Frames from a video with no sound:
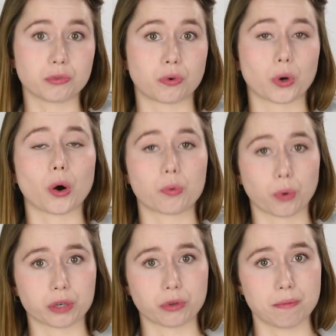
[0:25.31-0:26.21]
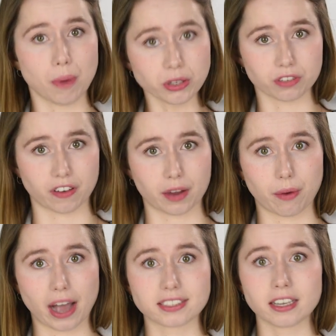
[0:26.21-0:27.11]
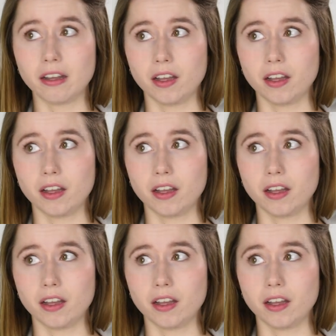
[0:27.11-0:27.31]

before or worked with emulsifying wax,